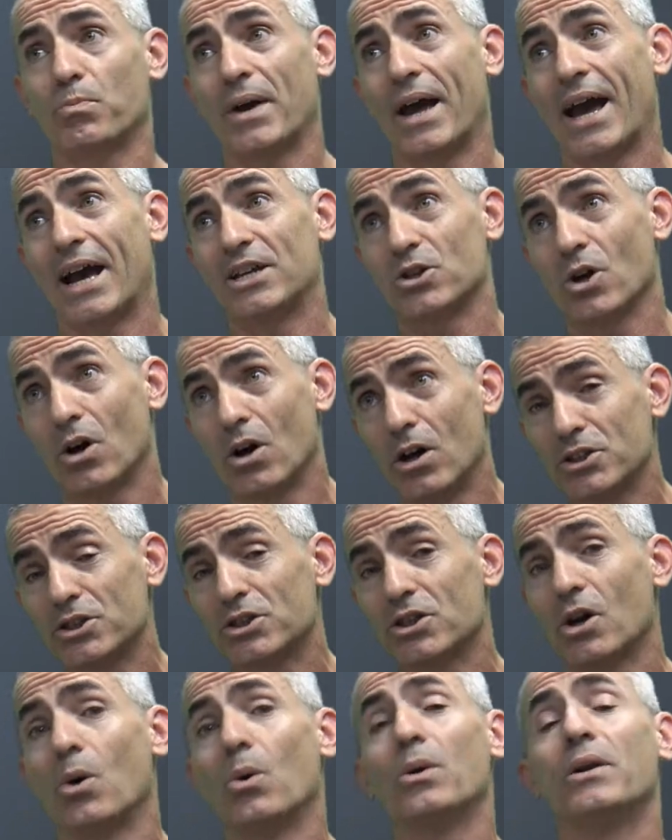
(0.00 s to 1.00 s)
as
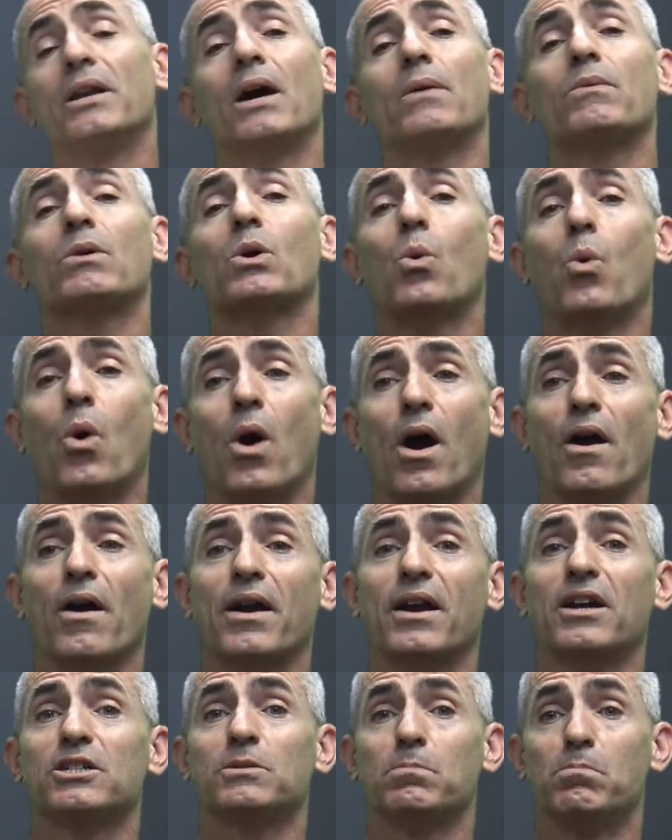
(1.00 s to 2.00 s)
also not
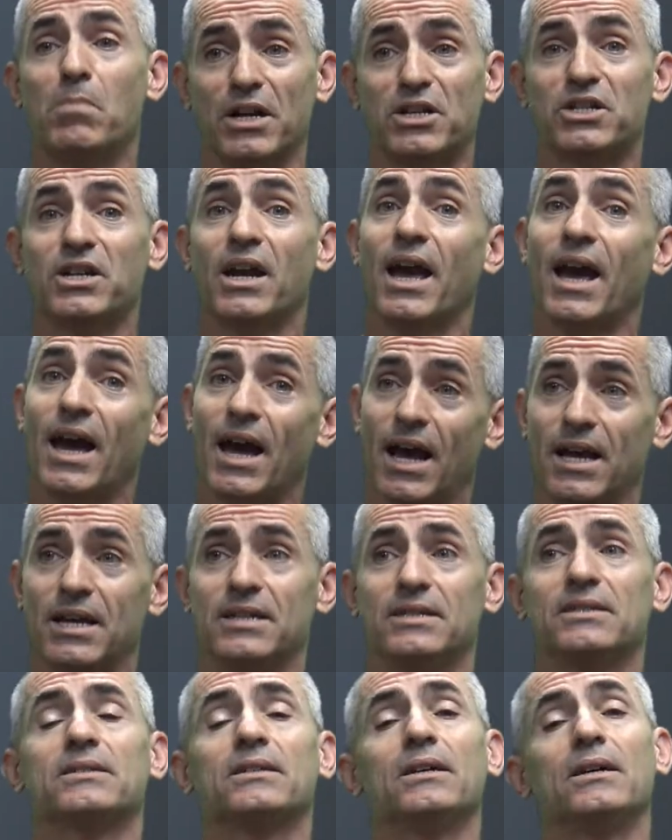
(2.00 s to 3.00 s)
requiring as much
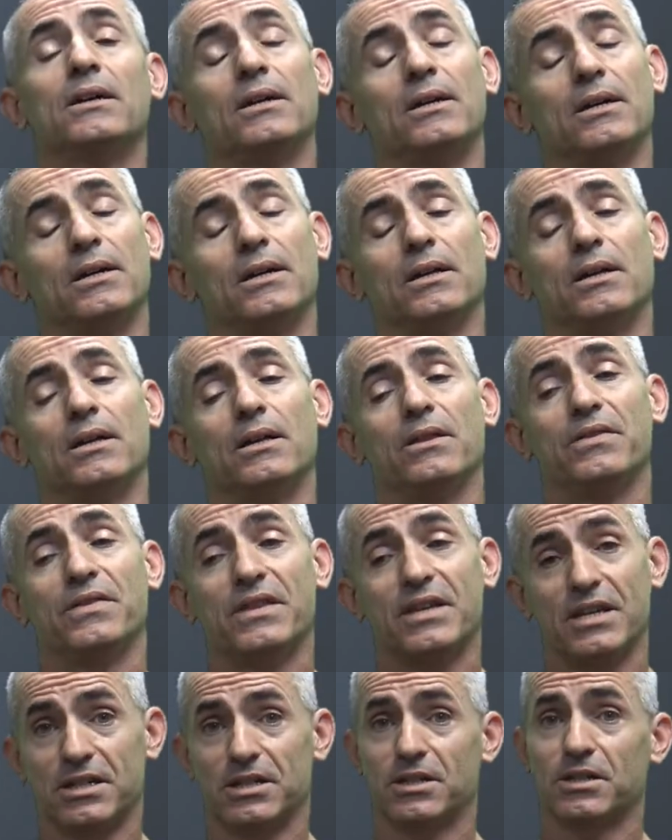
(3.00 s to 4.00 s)
as
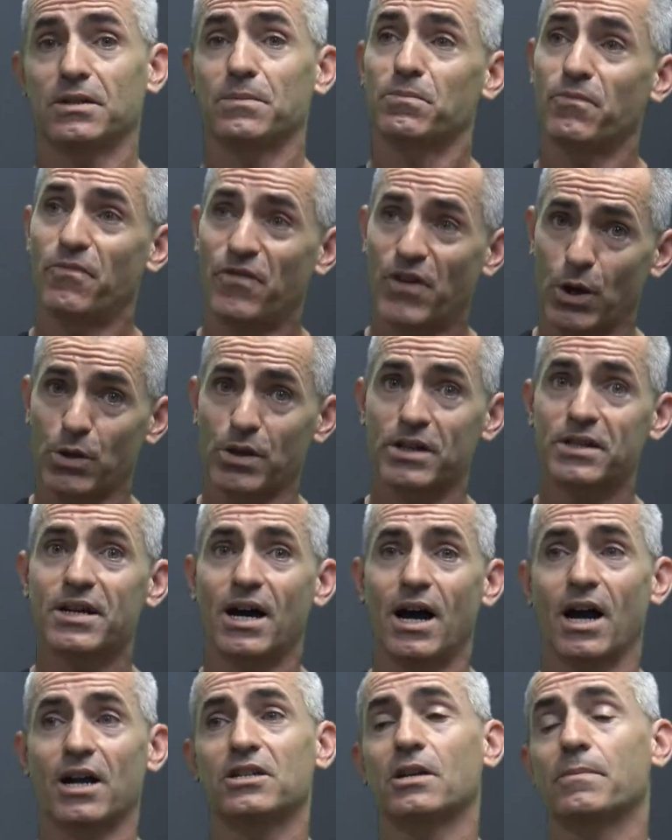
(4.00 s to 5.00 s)
these fairly
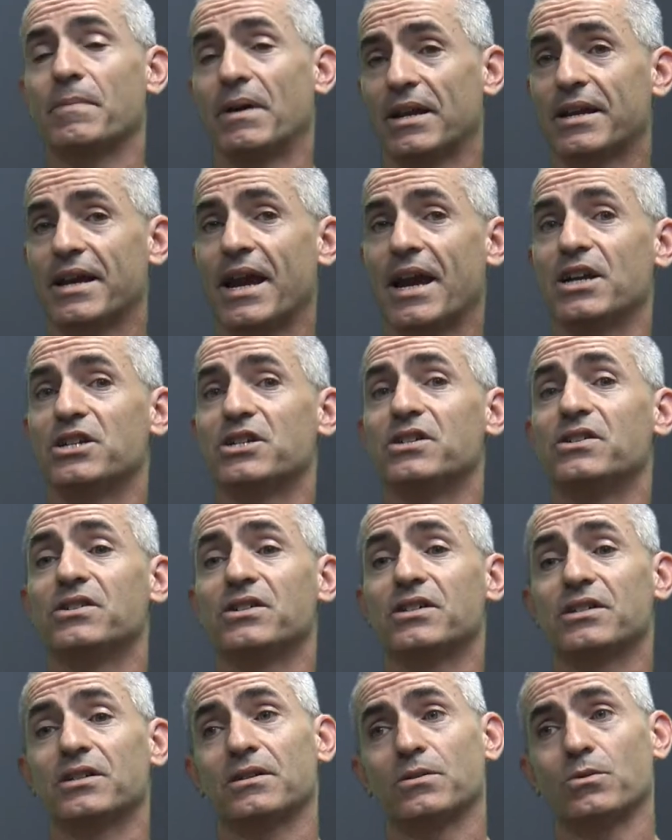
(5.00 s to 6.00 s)
toxic medications
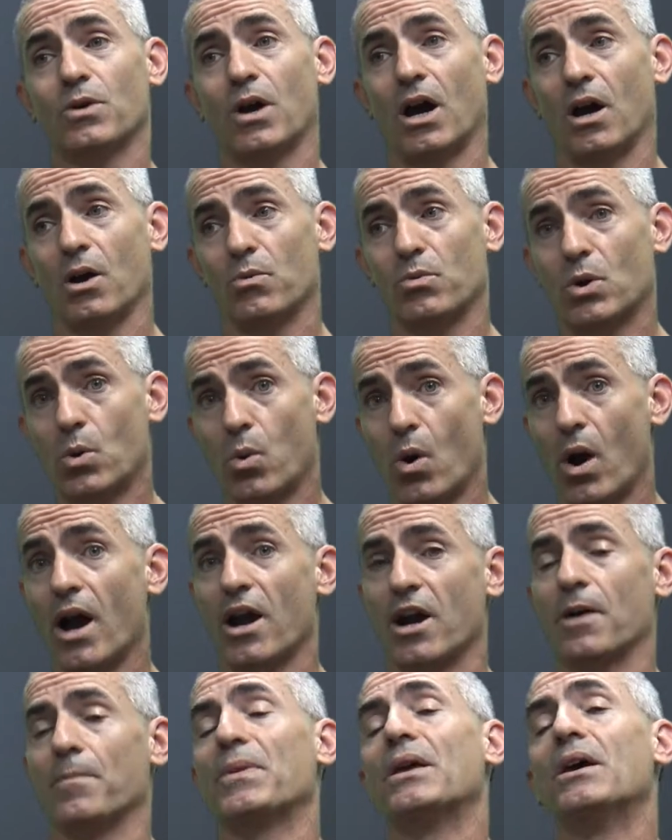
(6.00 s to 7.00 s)

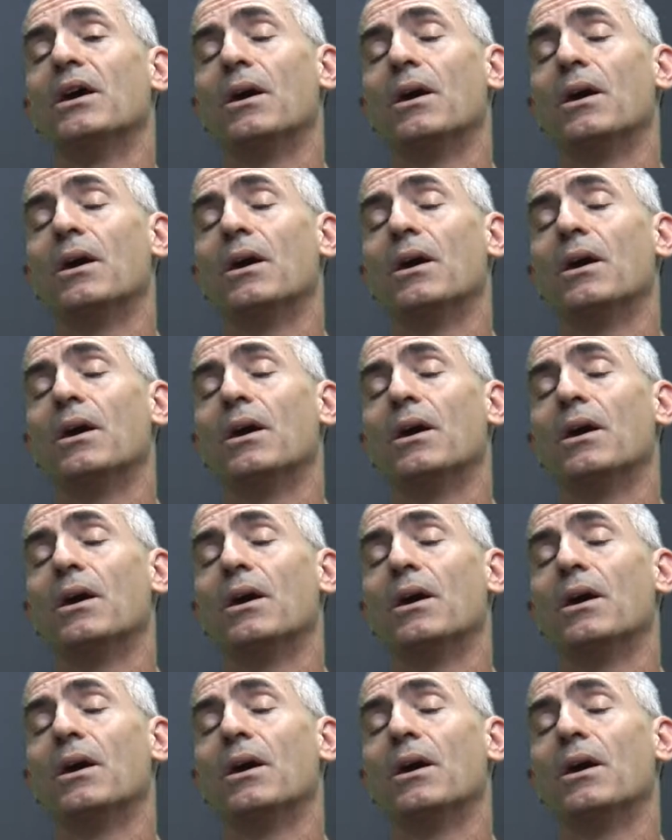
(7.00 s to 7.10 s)
require.